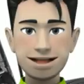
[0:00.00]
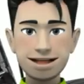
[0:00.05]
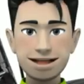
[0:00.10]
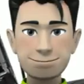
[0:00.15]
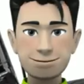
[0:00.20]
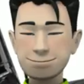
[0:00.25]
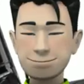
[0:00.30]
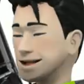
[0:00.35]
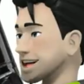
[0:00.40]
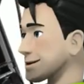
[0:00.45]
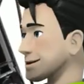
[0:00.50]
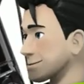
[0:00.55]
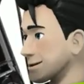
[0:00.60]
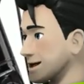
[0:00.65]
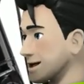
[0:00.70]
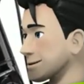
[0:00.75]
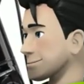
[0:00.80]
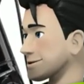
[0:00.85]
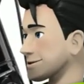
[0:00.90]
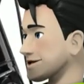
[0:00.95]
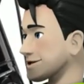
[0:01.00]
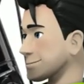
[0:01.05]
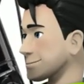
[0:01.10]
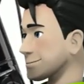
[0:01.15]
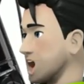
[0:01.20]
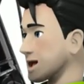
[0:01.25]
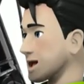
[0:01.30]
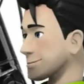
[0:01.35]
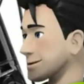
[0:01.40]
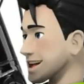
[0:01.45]
sun-drenched days,
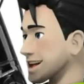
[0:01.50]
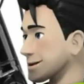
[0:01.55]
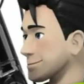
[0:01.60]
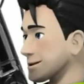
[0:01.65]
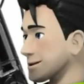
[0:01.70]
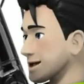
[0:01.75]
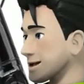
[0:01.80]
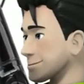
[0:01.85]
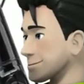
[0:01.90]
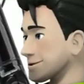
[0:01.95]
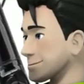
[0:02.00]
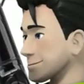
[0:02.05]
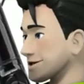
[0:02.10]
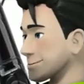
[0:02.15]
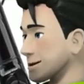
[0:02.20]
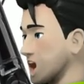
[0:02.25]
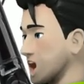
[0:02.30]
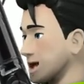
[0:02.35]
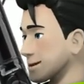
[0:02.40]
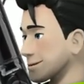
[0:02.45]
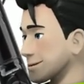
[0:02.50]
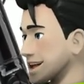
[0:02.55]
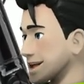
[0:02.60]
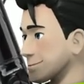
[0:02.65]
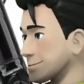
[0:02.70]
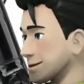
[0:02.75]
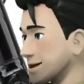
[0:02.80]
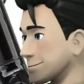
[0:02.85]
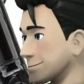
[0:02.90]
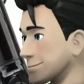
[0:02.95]
curling waves, and good
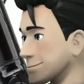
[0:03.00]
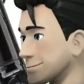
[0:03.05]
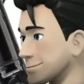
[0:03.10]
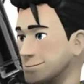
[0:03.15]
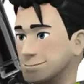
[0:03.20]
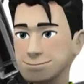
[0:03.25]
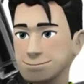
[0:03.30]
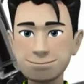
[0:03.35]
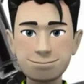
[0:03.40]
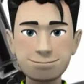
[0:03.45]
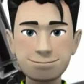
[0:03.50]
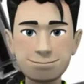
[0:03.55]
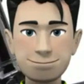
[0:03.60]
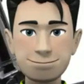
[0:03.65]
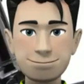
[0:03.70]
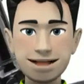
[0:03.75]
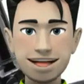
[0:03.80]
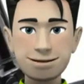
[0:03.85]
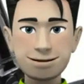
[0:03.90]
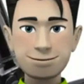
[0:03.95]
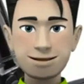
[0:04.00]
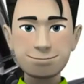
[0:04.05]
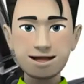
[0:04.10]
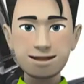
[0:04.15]
vibes. And with